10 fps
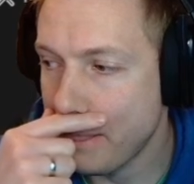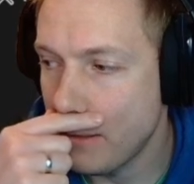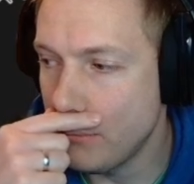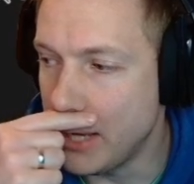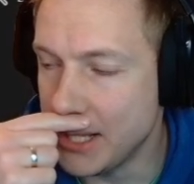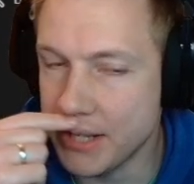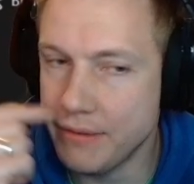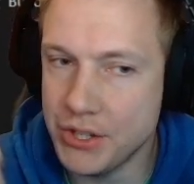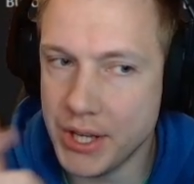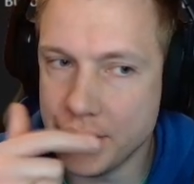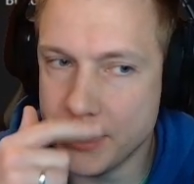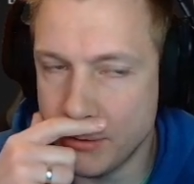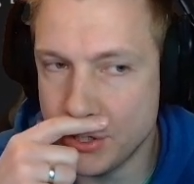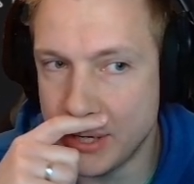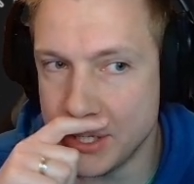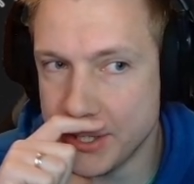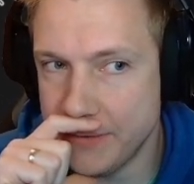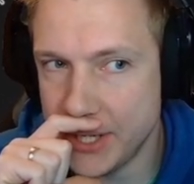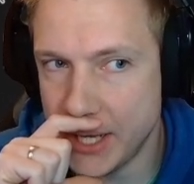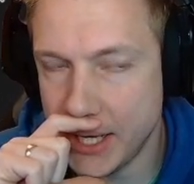We had 76, now we try
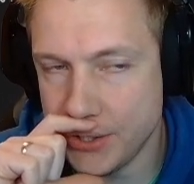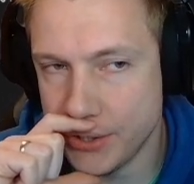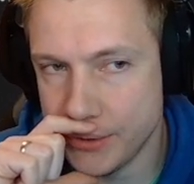78.